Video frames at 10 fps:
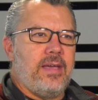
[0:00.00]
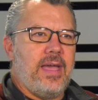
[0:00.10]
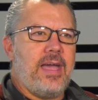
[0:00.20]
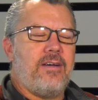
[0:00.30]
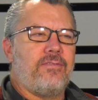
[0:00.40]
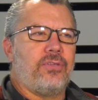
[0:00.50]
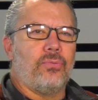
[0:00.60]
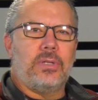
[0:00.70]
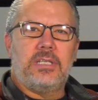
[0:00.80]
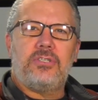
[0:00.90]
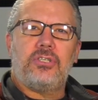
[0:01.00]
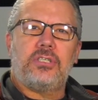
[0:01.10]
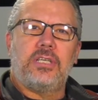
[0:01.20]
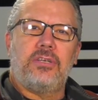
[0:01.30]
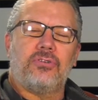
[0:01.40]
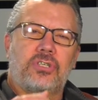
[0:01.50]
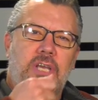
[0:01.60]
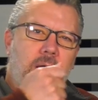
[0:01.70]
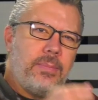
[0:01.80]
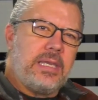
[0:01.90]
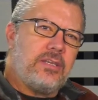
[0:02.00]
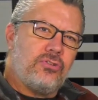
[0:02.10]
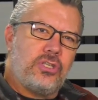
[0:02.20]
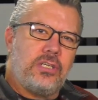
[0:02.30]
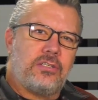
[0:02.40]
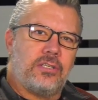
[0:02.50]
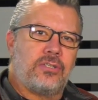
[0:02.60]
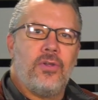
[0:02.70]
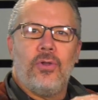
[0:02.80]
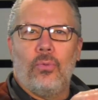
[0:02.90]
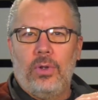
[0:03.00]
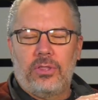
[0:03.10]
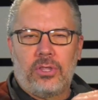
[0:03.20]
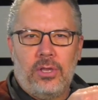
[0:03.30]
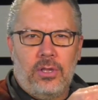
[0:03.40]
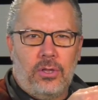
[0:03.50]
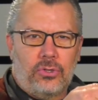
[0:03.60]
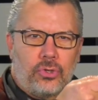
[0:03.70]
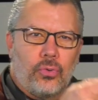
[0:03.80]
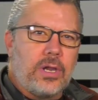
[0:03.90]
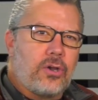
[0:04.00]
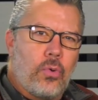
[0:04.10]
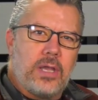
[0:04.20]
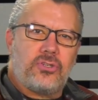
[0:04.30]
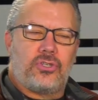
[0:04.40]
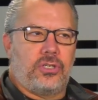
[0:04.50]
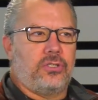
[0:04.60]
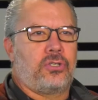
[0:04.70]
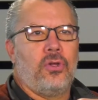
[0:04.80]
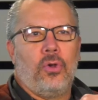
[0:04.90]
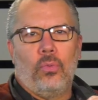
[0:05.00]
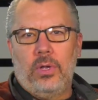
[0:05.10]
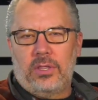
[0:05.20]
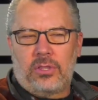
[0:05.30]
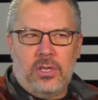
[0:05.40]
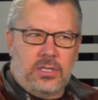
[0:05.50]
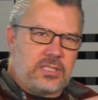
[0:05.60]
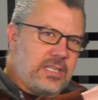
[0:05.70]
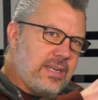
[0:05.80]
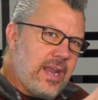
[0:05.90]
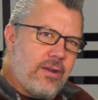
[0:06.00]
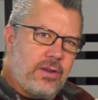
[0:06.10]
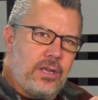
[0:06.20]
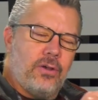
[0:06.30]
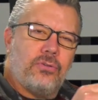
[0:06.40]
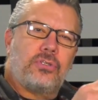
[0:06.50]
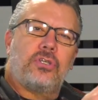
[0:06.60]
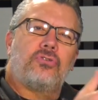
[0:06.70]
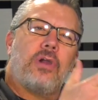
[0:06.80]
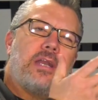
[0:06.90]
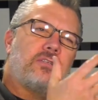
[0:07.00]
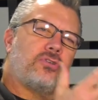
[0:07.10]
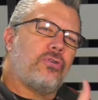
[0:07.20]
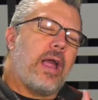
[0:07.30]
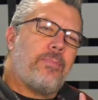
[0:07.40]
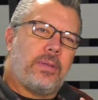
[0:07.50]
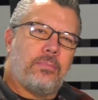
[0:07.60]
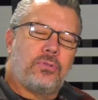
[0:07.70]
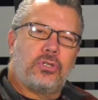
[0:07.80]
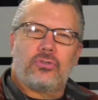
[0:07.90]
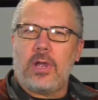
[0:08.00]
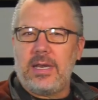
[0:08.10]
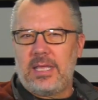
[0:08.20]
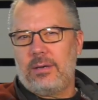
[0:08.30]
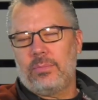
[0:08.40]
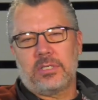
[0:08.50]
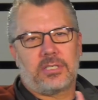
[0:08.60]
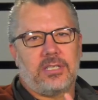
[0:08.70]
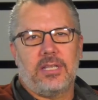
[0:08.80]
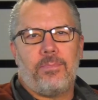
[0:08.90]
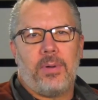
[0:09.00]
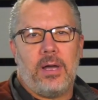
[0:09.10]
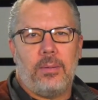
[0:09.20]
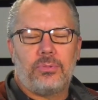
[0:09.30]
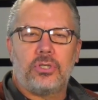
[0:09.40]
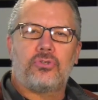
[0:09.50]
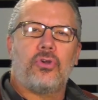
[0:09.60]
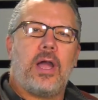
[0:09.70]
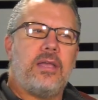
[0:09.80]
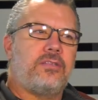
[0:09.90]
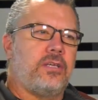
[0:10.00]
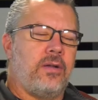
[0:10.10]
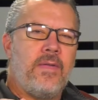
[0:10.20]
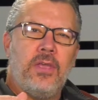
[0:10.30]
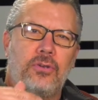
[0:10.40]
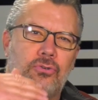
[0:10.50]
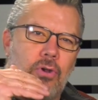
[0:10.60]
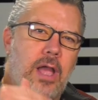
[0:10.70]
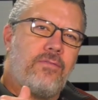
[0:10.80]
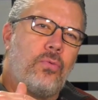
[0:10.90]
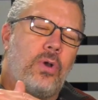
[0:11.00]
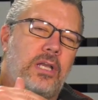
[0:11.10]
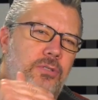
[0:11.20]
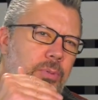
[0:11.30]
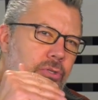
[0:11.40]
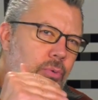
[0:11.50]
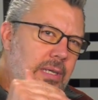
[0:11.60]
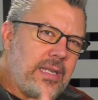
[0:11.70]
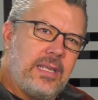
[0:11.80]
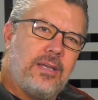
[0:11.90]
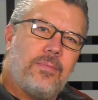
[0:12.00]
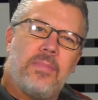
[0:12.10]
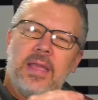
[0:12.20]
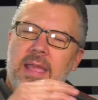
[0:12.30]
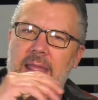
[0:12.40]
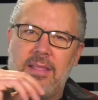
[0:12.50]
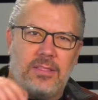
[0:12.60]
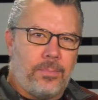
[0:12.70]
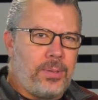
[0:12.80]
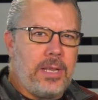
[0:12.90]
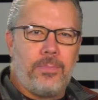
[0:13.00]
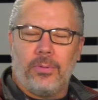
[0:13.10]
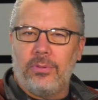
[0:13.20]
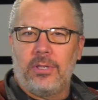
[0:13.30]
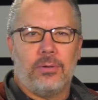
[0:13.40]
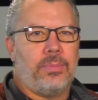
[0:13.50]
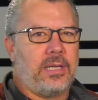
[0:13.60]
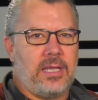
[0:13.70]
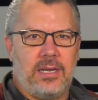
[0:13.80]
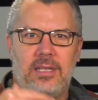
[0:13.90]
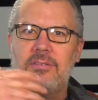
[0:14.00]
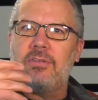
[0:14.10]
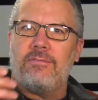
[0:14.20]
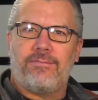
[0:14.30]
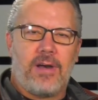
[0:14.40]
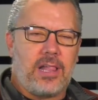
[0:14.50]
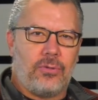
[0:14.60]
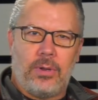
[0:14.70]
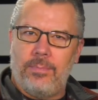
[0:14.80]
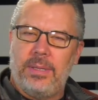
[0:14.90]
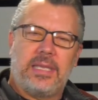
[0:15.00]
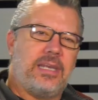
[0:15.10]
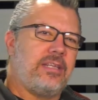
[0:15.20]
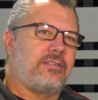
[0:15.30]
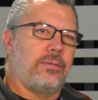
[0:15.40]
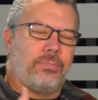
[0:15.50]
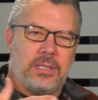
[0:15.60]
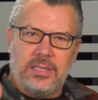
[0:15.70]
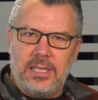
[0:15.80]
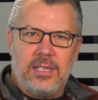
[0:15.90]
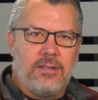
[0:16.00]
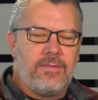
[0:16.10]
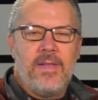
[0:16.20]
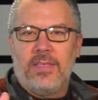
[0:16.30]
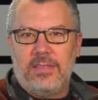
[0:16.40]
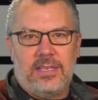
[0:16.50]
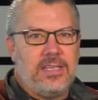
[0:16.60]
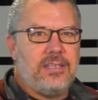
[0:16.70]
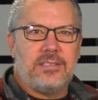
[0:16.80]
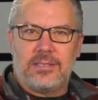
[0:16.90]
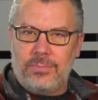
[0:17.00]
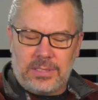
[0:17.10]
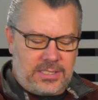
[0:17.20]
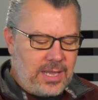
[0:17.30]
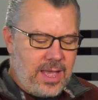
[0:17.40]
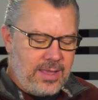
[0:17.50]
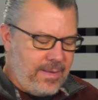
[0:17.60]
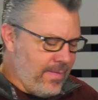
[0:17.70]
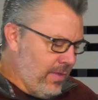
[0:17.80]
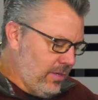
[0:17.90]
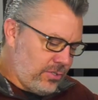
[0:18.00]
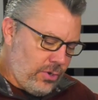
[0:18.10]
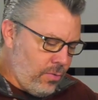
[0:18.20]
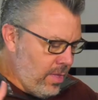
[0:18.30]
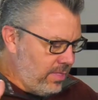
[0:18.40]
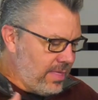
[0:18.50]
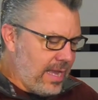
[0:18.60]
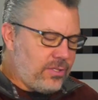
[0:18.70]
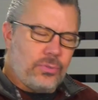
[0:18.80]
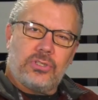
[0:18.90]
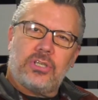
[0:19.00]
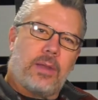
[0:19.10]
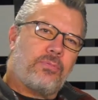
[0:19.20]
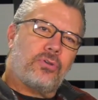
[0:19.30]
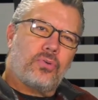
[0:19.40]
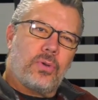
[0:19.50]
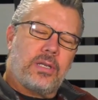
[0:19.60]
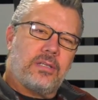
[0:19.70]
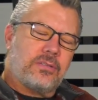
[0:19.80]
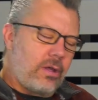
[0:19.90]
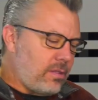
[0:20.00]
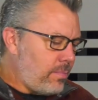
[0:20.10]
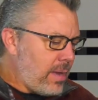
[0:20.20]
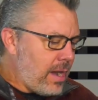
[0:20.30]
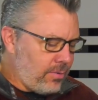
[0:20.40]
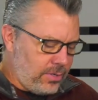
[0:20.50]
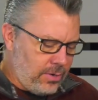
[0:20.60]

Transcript: have the religious leaders coming at Jesus with trick questions, with scenarios to try to trap him, to try to get him to slip up, to try to drive a wedge between him and the people that are beginning to follow him, beginning to believe that he is the Messiah. So that's what chapter 20 is all about.